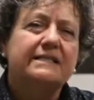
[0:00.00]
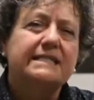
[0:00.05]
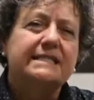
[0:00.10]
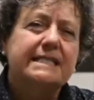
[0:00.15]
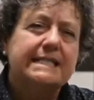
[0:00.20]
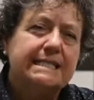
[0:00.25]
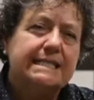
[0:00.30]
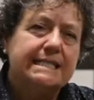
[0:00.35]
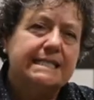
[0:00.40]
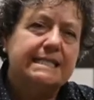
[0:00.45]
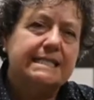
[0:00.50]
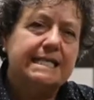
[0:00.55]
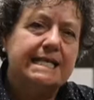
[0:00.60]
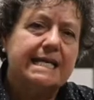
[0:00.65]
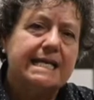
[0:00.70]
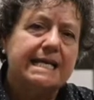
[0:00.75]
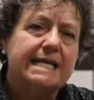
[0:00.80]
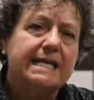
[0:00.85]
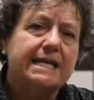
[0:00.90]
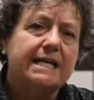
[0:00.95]

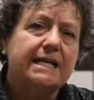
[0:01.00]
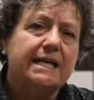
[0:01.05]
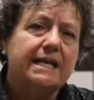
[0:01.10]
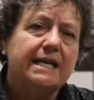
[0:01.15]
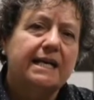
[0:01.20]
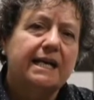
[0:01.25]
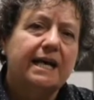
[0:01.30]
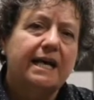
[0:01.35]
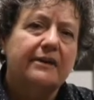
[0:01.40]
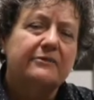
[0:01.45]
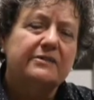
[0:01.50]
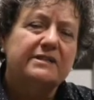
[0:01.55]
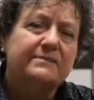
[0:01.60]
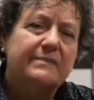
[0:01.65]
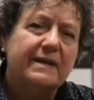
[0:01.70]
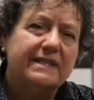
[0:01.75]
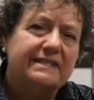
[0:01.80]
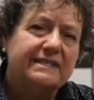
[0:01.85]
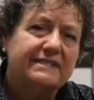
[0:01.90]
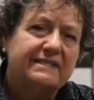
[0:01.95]
dignity,
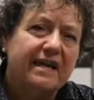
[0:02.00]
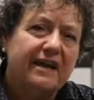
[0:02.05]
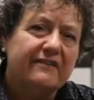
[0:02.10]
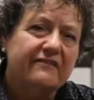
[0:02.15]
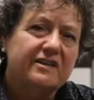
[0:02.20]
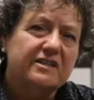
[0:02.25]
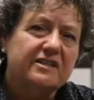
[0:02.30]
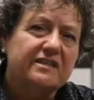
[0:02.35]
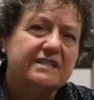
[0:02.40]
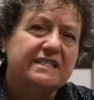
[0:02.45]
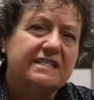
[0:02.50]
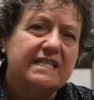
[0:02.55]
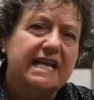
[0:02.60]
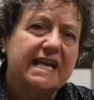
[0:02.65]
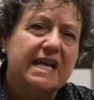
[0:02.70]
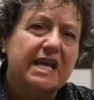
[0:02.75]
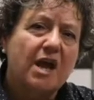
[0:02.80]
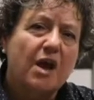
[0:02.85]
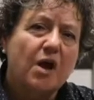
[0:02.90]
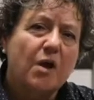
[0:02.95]
respecting
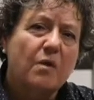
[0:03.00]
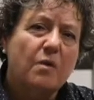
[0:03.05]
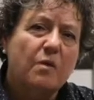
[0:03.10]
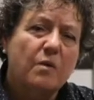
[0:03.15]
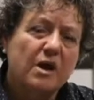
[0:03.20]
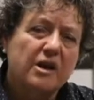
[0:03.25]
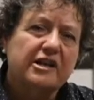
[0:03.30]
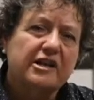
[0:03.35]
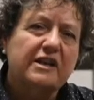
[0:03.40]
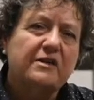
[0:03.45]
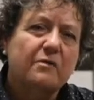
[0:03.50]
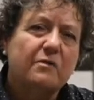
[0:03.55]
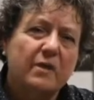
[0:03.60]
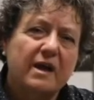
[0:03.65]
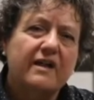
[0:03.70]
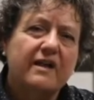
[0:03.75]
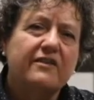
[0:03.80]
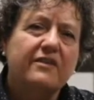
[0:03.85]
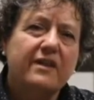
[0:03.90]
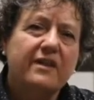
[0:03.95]
diversity, working
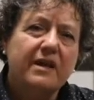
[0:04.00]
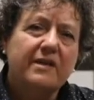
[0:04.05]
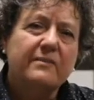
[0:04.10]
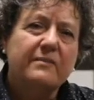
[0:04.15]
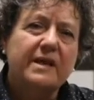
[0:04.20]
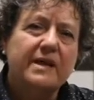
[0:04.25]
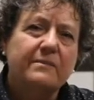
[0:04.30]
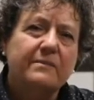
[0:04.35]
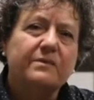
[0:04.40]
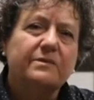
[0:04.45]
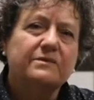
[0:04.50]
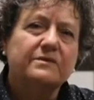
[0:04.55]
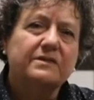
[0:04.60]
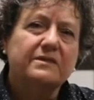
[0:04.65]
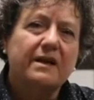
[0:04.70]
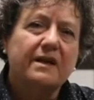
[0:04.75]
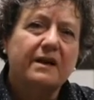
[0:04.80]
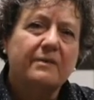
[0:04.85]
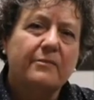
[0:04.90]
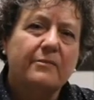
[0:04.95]
with
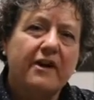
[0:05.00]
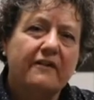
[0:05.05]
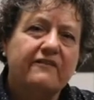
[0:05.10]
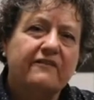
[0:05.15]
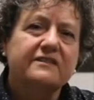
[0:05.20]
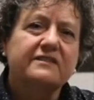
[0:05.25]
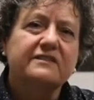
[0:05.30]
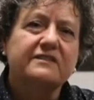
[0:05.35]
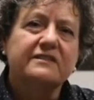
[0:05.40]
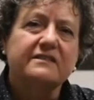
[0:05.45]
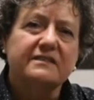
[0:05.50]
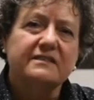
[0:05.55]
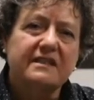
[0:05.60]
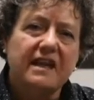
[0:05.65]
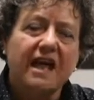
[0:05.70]
people's preferences and